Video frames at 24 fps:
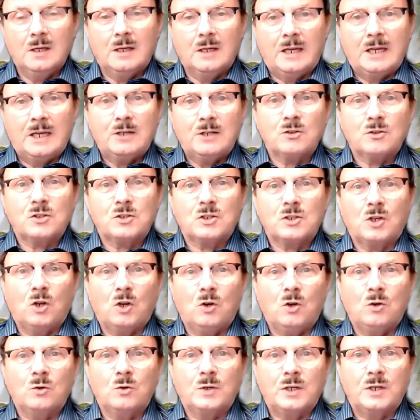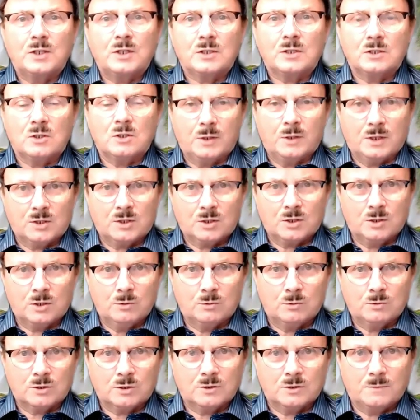Ignorance of the law is no
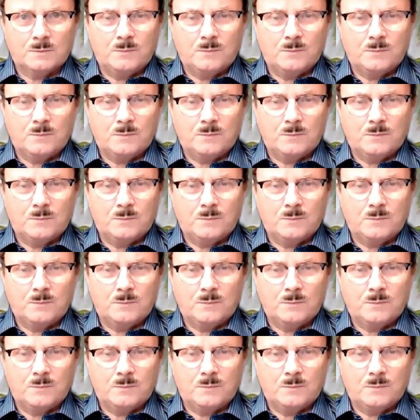excuse.